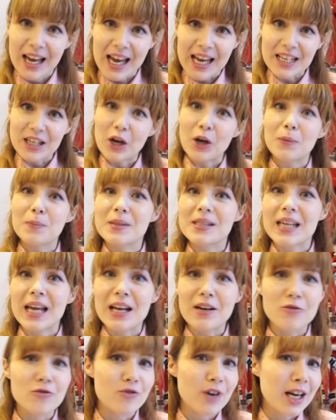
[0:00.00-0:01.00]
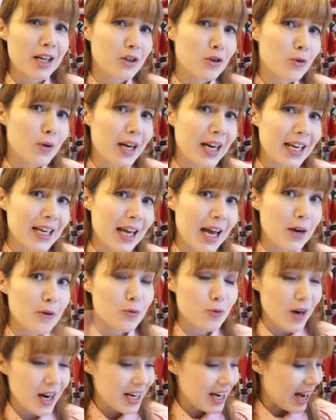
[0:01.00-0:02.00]
It comes in Red Queen
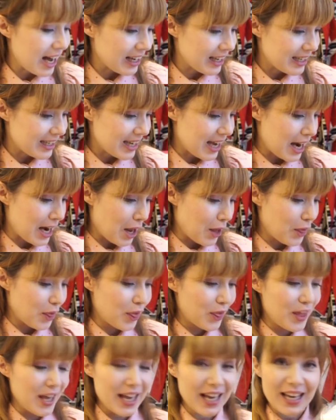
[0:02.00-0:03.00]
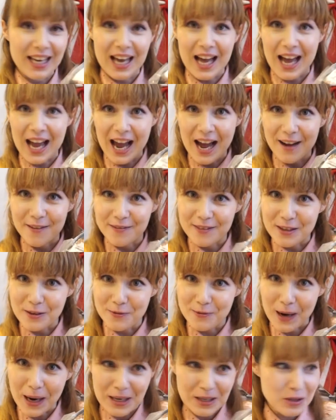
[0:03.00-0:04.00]
and White Alice, and I think I have the
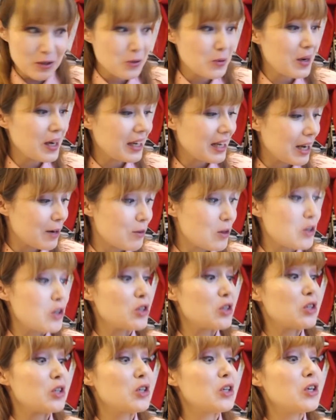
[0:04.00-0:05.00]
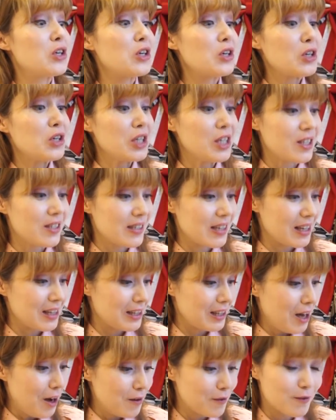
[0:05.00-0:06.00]
Red Queen here, which is good because I
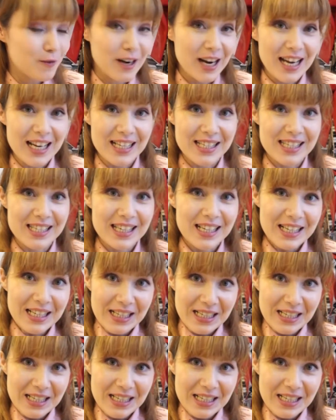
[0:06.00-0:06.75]
love reds.